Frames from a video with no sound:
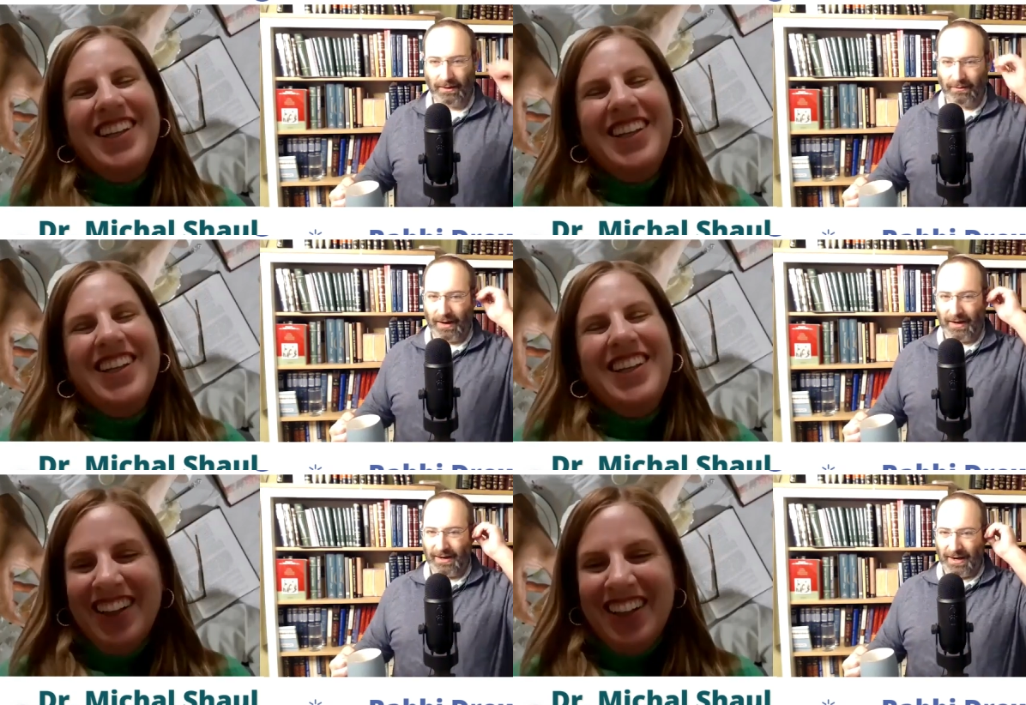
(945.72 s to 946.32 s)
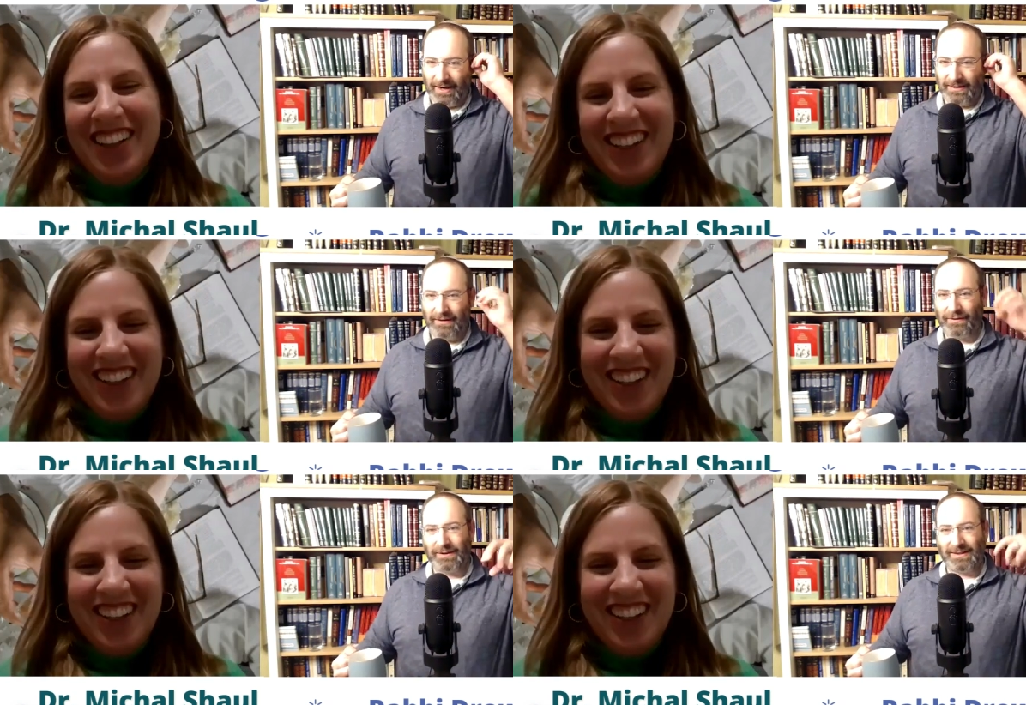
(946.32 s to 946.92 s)
Speaker 1: yeah. right, in a, in a
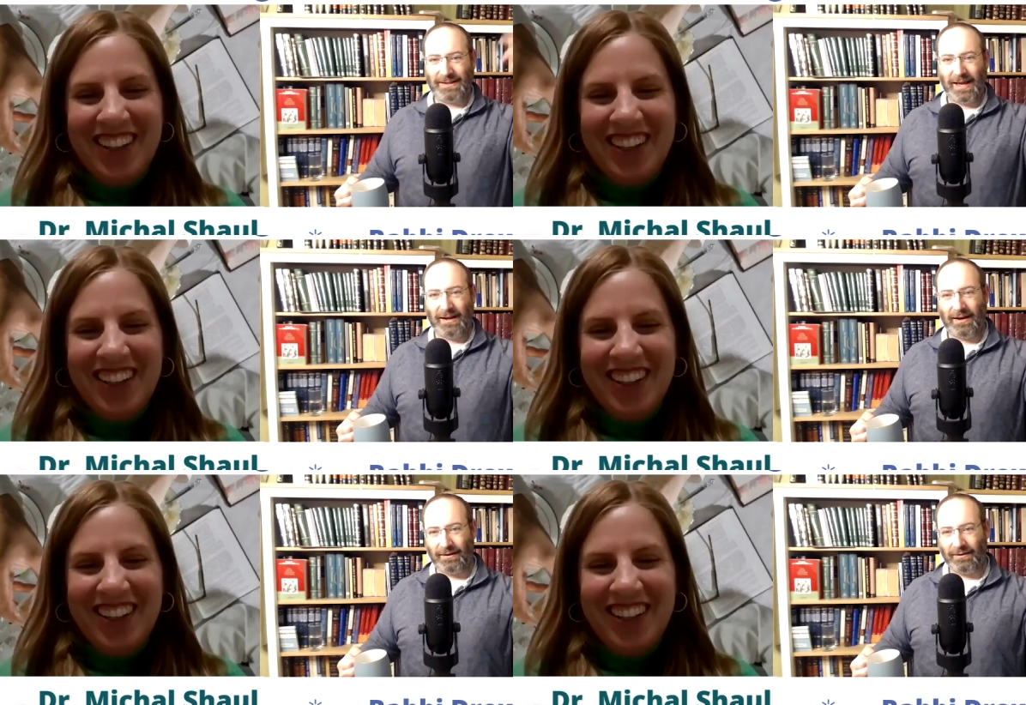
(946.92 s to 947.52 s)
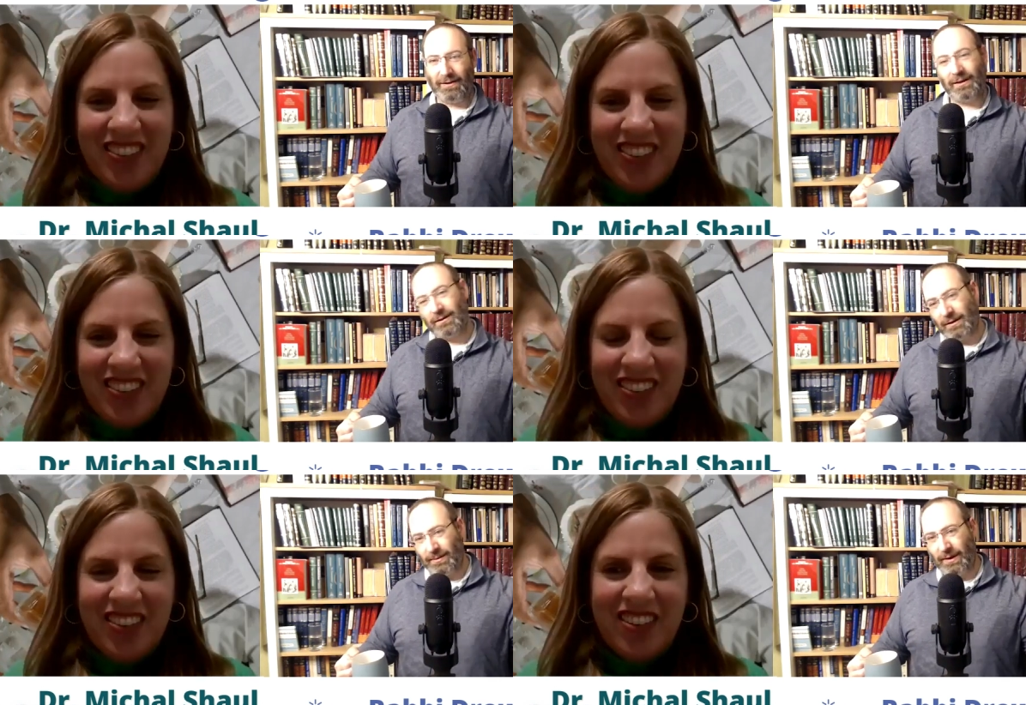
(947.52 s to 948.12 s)
different state of a
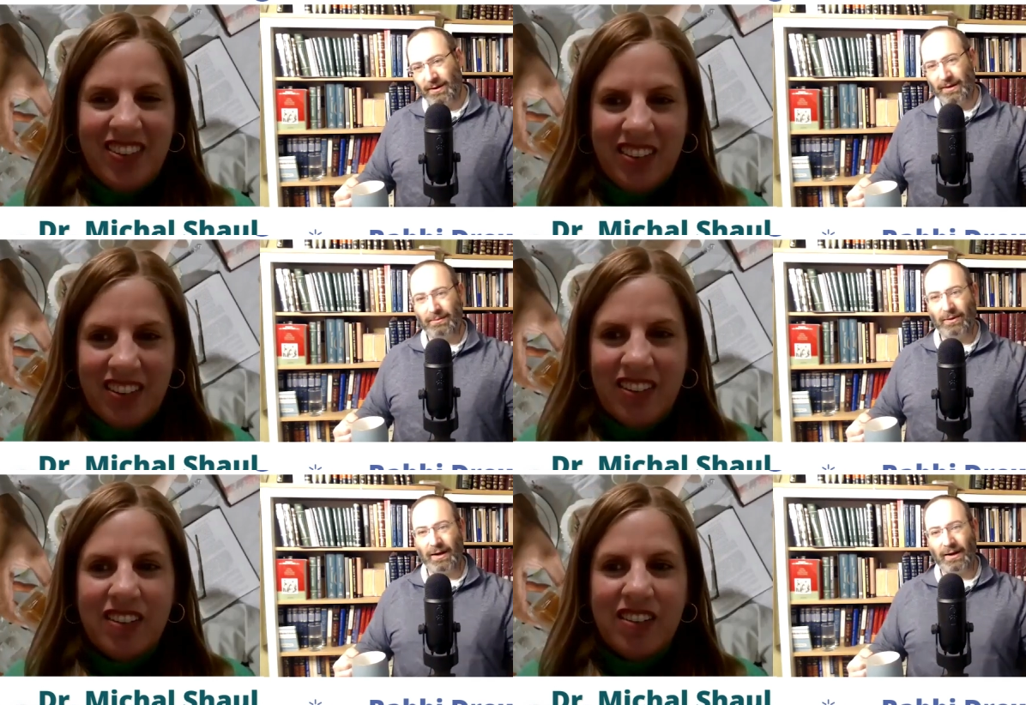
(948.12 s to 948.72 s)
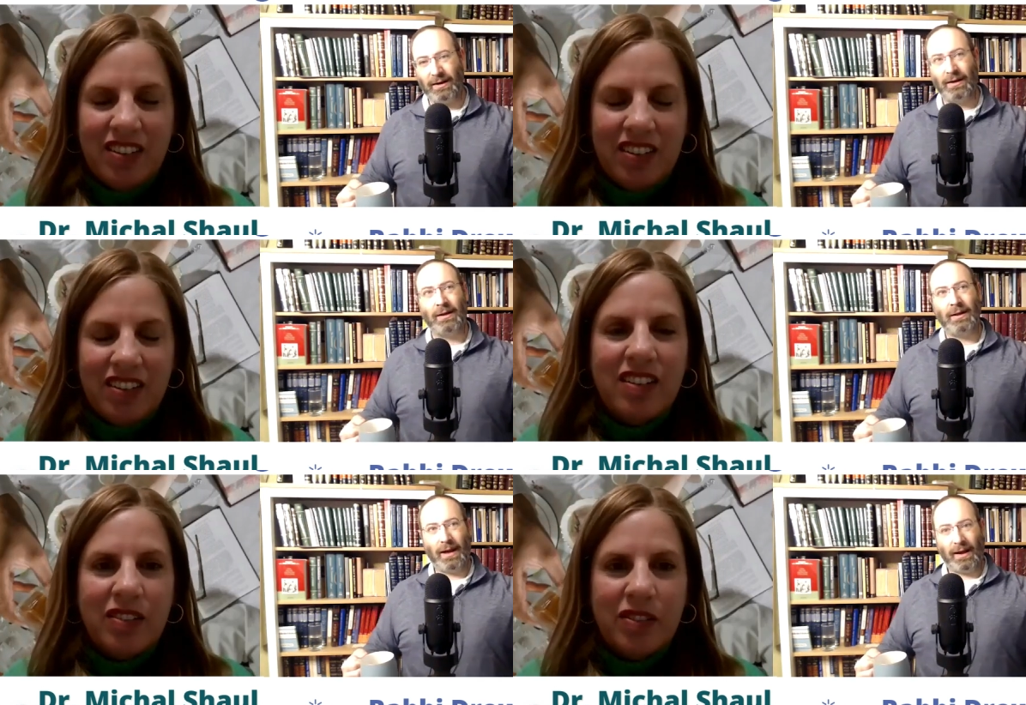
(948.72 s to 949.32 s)
little bit inebriated.
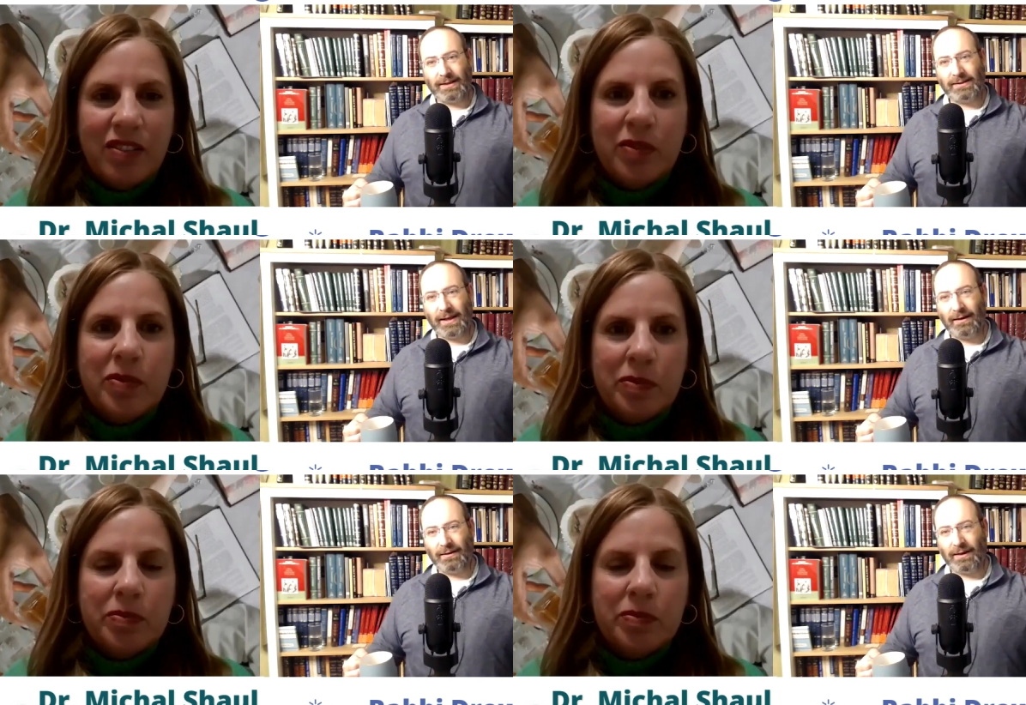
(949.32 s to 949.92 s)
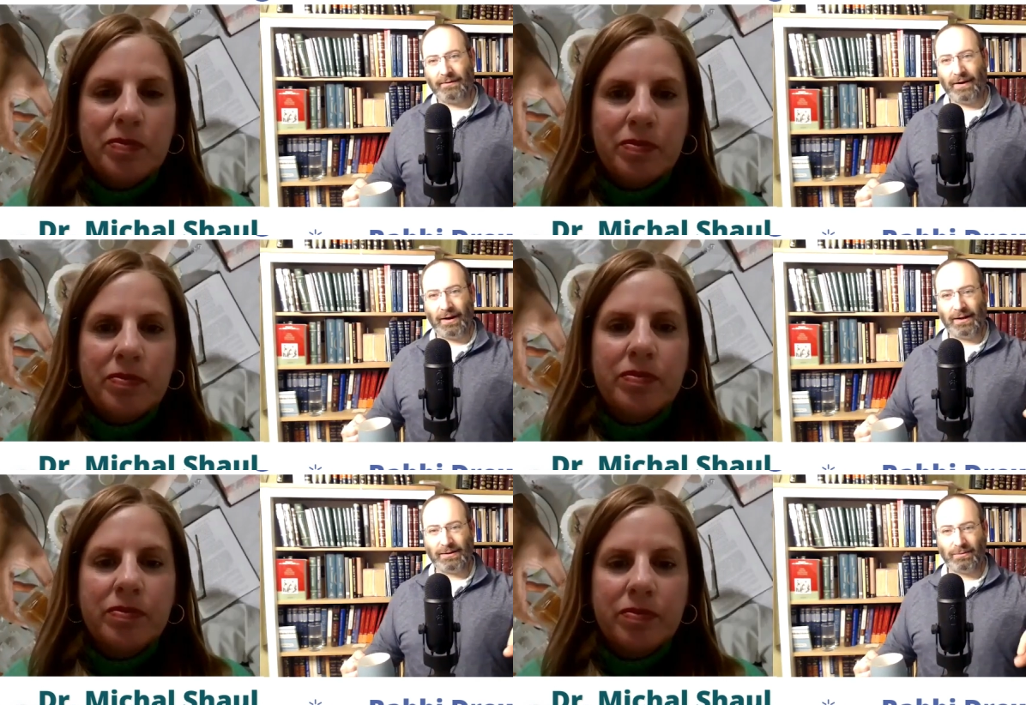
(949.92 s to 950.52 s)
I guess that, that
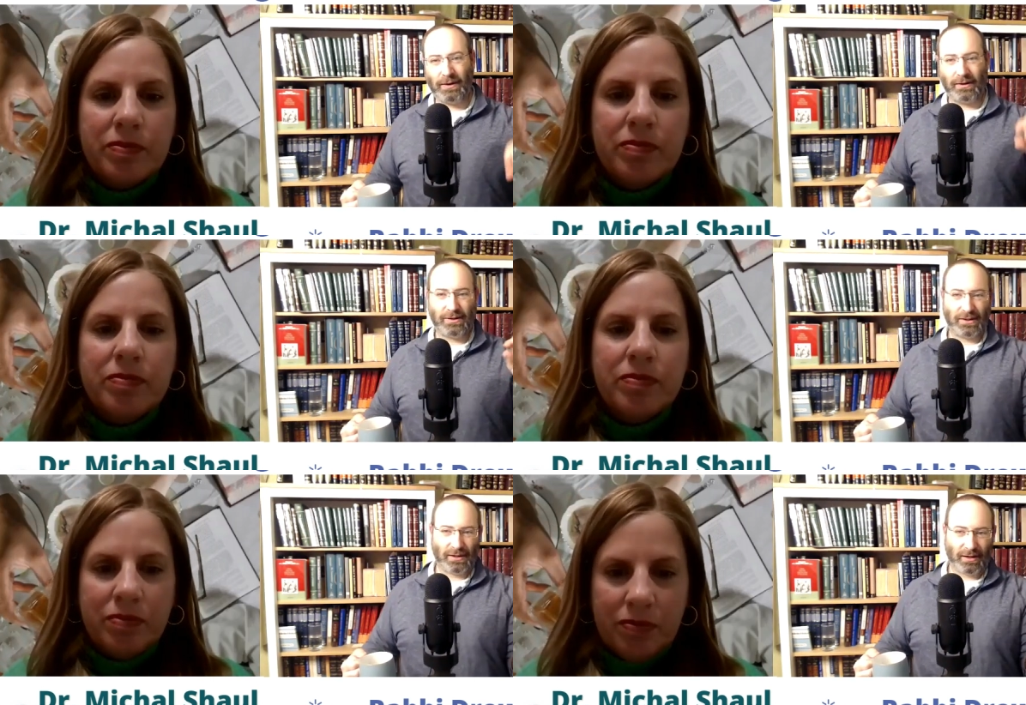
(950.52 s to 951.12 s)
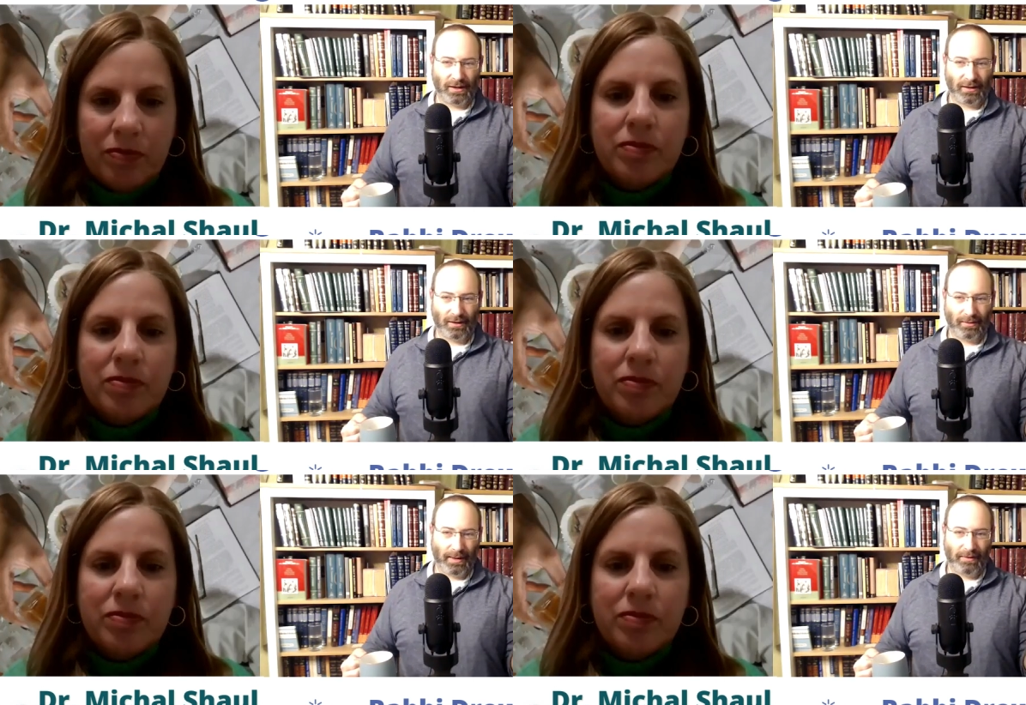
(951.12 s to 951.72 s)
varies whether it's just a, a
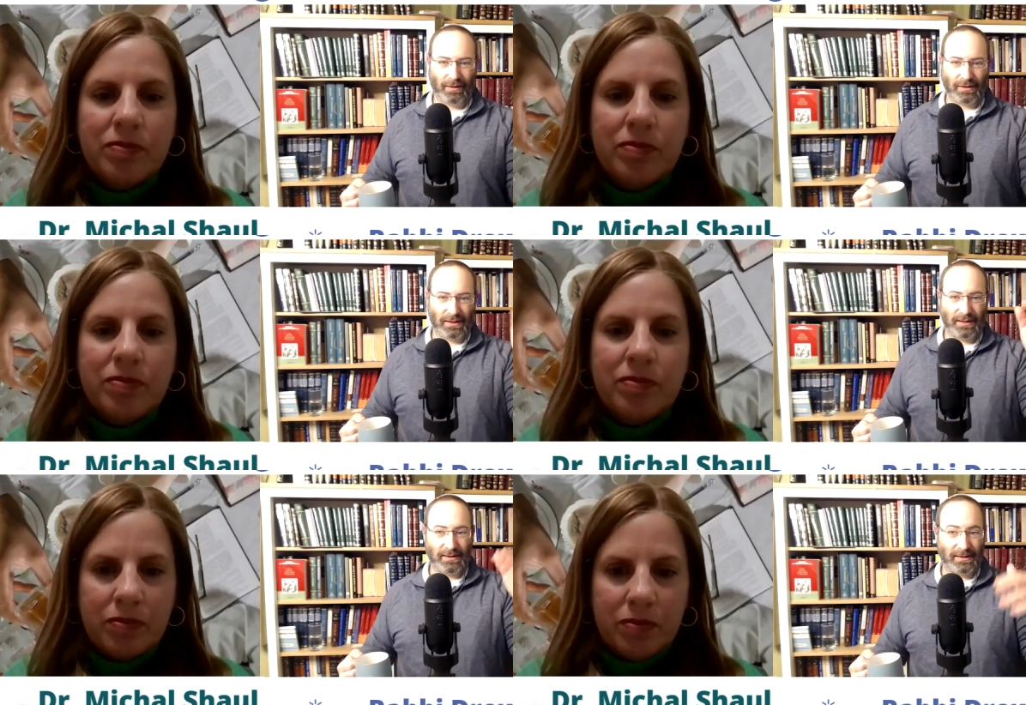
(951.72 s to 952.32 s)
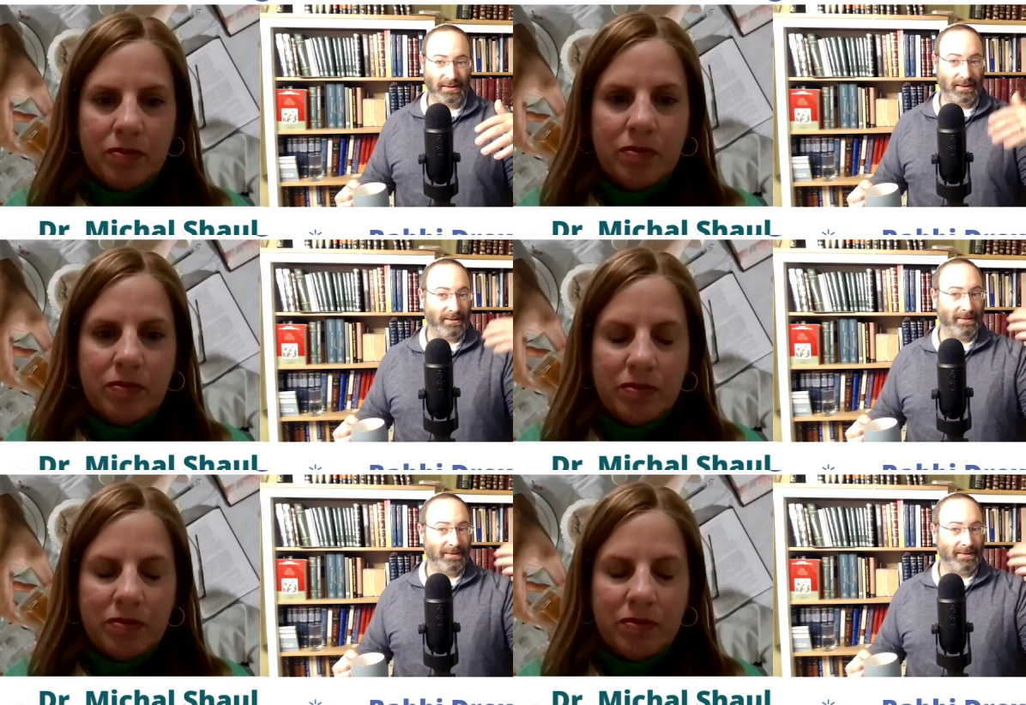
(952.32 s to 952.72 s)
little bit versus,